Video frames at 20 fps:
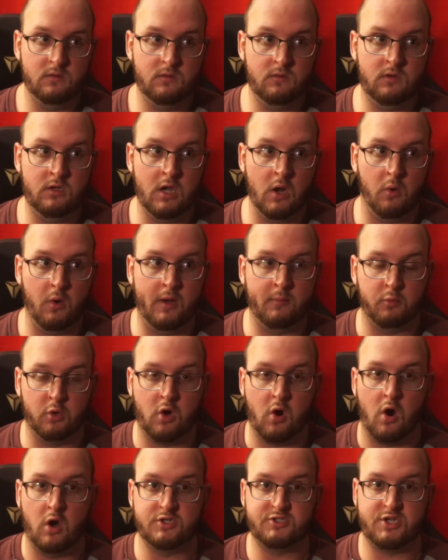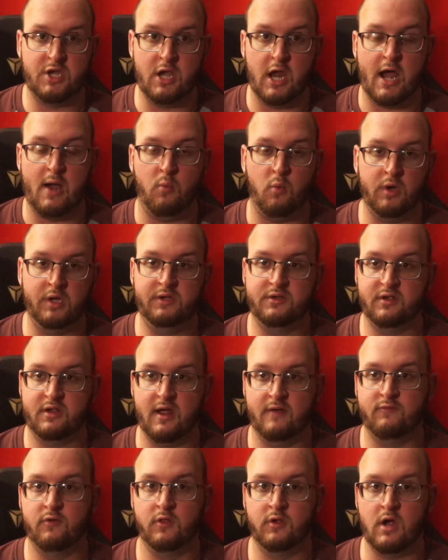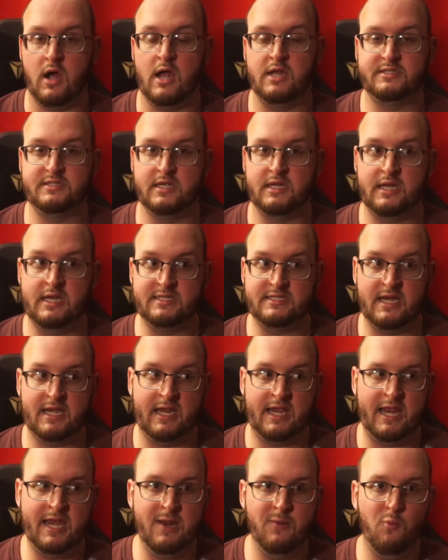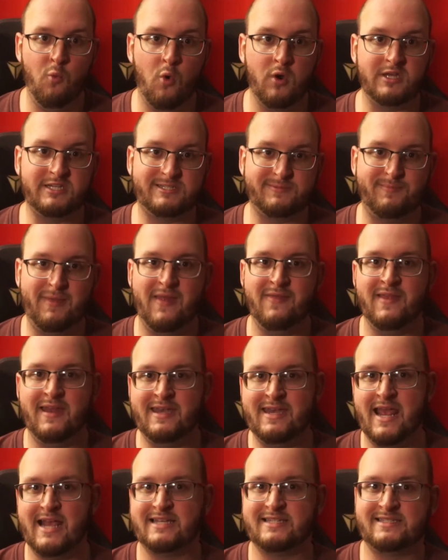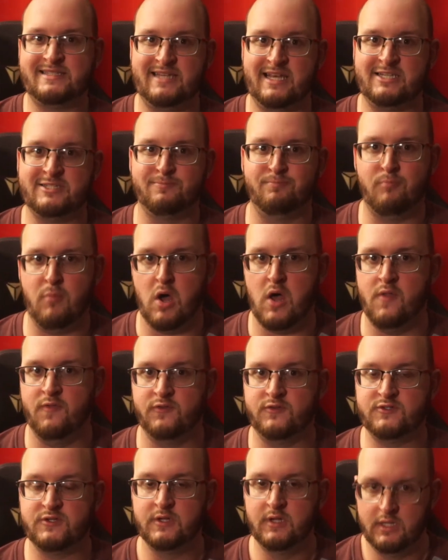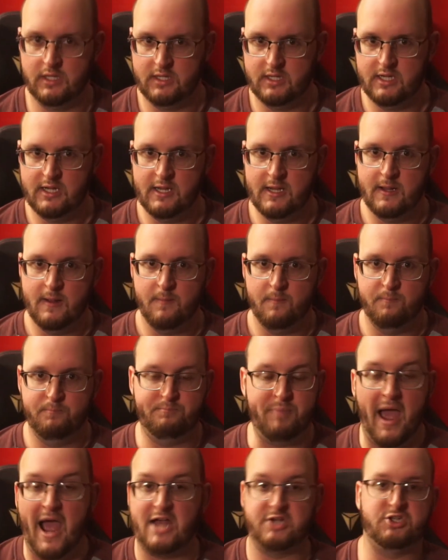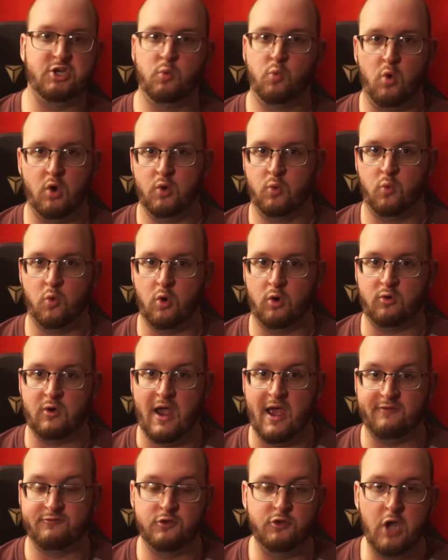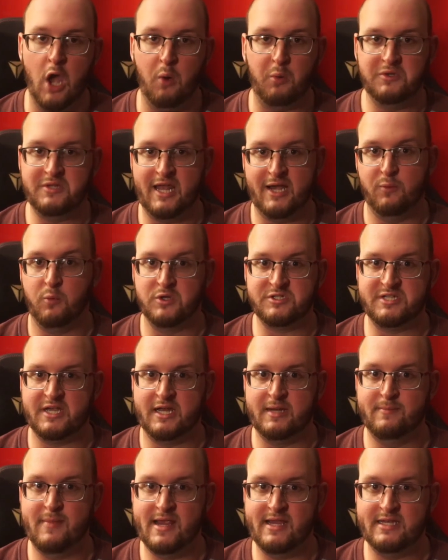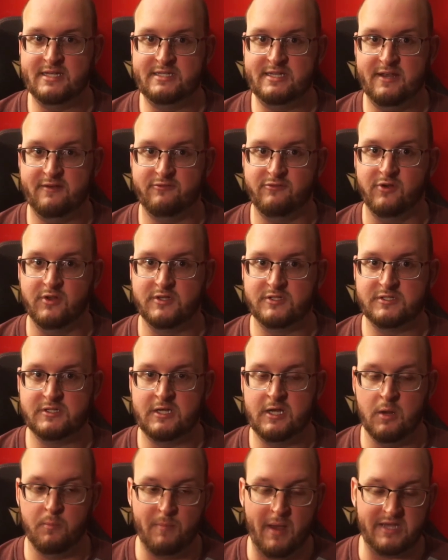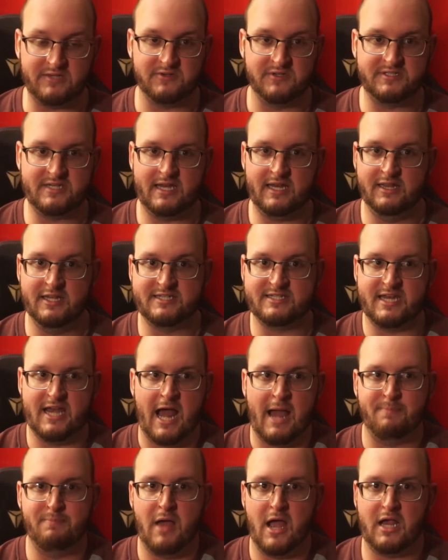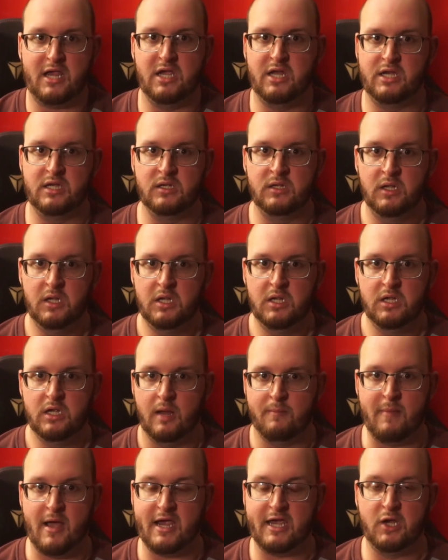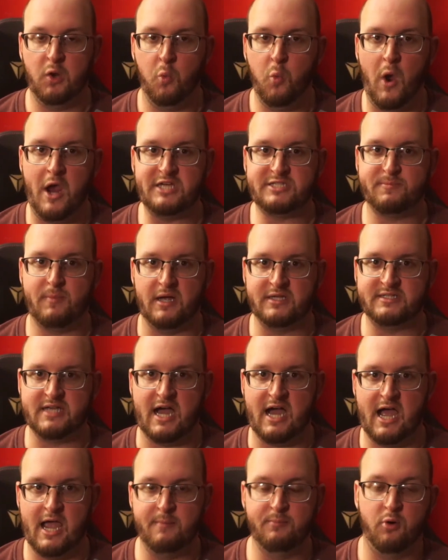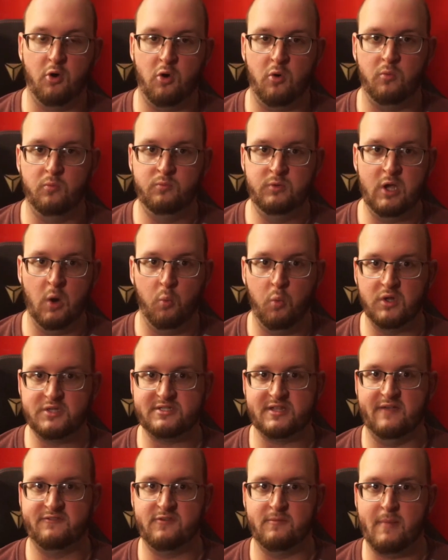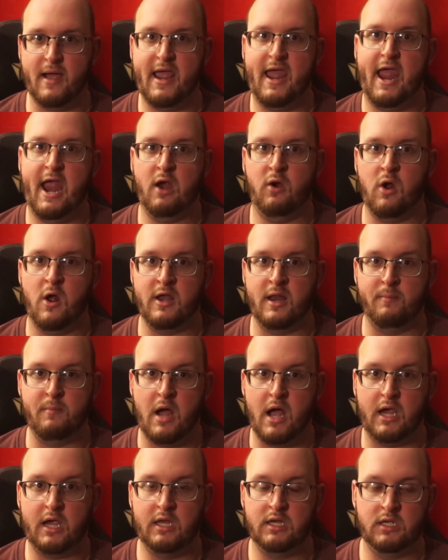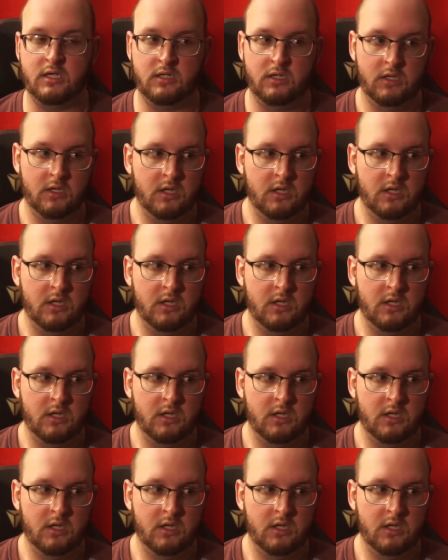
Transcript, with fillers: you know, in regards to not wanting to cover the content, he said he didn't want to spend the next six months bashing World of Warcraft, knowing that it wasn't going to make a difference. You know, basically said, listen, I'm not going to I'm not going to waste my time pull, you know, what's left of my hair out. I'm not going to,